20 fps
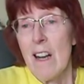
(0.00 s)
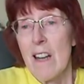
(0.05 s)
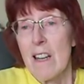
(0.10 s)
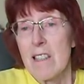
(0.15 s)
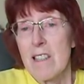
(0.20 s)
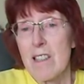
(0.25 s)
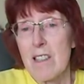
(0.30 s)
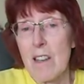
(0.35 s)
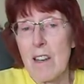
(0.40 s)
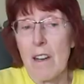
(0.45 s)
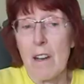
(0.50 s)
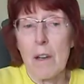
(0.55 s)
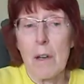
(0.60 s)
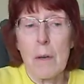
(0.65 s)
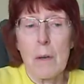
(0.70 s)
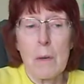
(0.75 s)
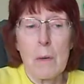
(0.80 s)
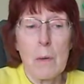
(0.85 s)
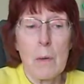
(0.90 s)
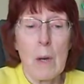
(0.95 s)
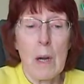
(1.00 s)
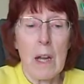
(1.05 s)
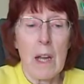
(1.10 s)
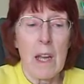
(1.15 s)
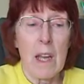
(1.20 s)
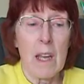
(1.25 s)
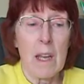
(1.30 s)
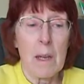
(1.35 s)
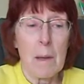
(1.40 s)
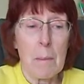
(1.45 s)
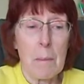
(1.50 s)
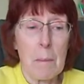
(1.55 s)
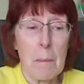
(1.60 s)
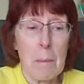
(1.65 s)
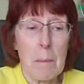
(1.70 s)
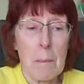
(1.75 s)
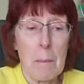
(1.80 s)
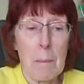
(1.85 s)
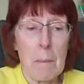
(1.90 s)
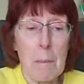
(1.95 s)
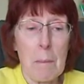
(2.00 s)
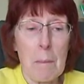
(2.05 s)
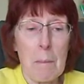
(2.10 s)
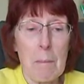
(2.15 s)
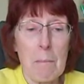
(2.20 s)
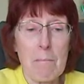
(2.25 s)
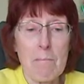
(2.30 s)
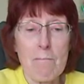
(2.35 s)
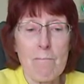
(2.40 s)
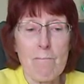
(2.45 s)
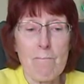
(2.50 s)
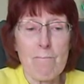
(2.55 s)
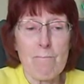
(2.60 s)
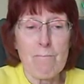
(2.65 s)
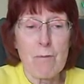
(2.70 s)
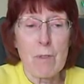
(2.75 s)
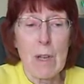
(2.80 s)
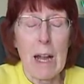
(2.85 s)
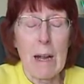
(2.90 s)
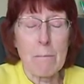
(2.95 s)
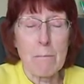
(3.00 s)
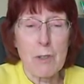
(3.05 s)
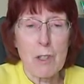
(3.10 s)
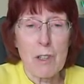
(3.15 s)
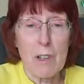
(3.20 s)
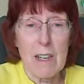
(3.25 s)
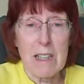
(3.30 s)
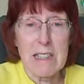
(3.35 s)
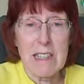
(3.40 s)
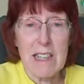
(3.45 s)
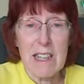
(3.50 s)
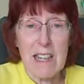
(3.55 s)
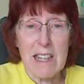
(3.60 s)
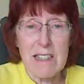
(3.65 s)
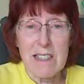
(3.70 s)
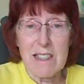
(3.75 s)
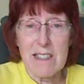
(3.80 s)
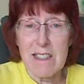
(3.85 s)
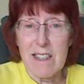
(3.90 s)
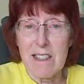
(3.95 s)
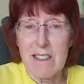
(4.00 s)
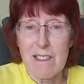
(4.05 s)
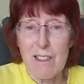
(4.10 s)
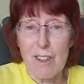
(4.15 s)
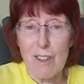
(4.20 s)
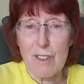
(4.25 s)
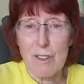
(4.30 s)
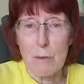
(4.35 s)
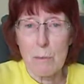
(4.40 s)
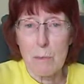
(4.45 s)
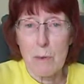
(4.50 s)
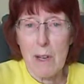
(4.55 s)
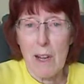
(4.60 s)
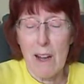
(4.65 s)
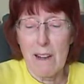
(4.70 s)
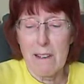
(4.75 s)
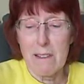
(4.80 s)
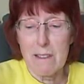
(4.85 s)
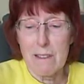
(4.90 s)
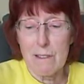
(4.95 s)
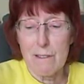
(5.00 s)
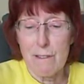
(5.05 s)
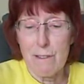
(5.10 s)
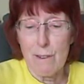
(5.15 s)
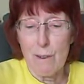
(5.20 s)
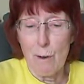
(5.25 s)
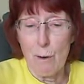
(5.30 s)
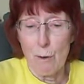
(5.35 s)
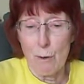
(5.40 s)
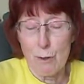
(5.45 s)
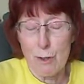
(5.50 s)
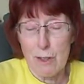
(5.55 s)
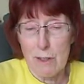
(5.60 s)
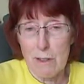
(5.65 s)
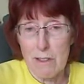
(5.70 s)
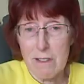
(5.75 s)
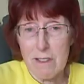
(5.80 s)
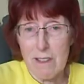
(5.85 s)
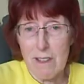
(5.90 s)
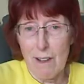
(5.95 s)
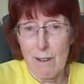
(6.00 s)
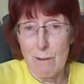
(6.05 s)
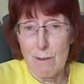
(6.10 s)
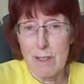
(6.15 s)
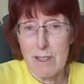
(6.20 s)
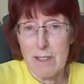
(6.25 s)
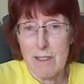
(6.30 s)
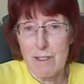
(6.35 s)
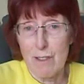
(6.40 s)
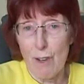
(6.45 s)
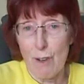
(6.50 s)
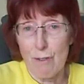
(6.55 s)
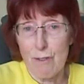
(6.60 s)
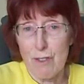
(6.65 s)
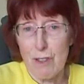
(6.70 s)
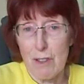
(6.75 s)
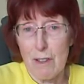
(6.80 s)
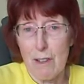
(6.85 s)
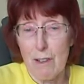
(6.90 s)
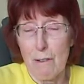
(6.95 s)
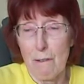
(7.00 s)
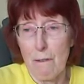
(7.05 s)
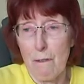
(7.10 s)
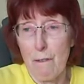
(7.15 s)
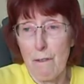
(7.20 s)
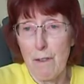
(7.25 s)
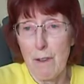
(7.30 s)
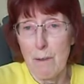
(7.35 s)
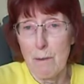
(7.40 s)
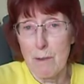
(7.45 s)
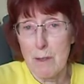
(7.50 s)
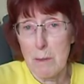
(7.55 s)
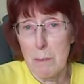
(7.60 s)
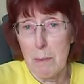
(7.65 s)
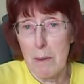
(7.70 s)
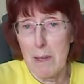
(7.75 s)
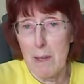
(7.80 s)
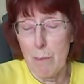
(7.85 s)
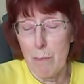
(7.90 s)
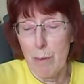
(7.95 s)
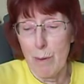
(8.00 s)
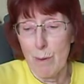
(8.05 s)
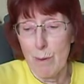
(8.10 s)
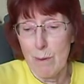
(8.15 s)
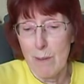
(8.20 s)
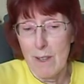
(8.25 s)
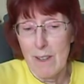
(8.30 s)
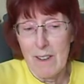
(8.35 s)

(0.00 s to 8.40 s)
So I'm trying to get it into some kind of order so as not to confuse people.